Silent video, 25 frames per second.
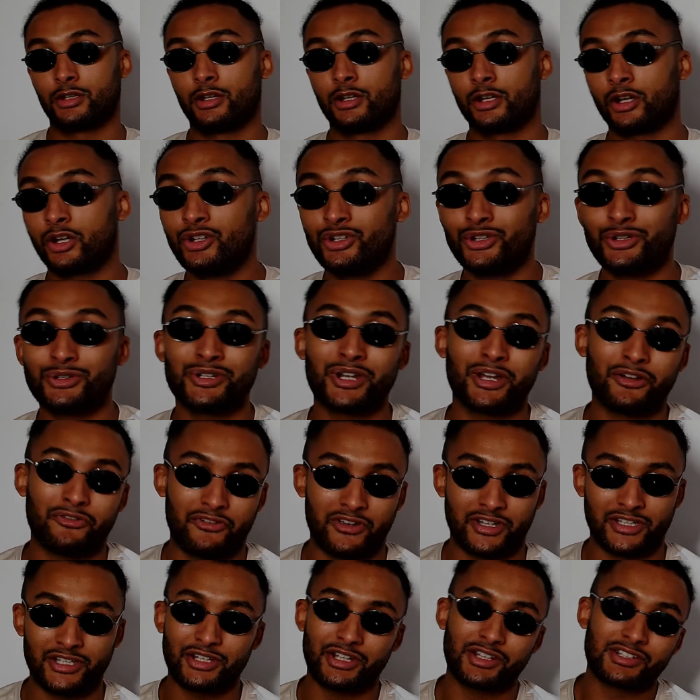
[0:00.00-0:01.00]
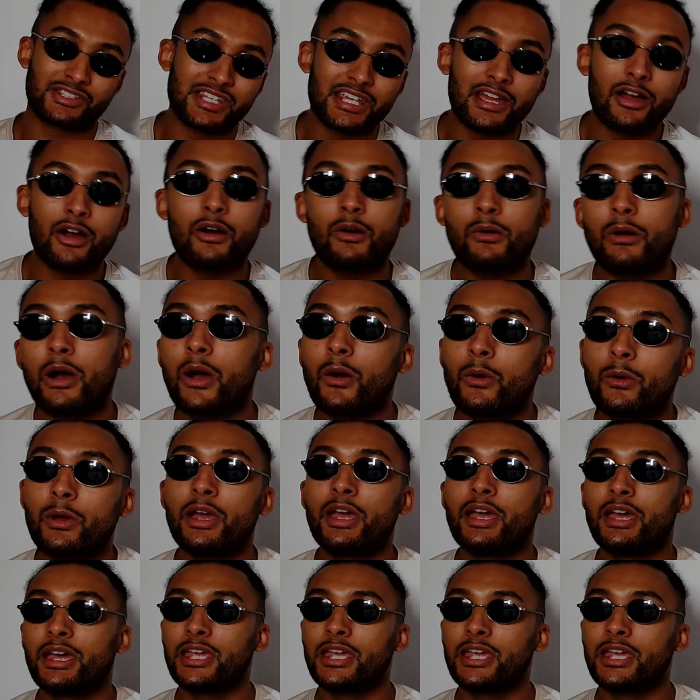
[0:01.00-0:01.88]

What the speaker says: Couldn't do nothing. You can say, oh, well,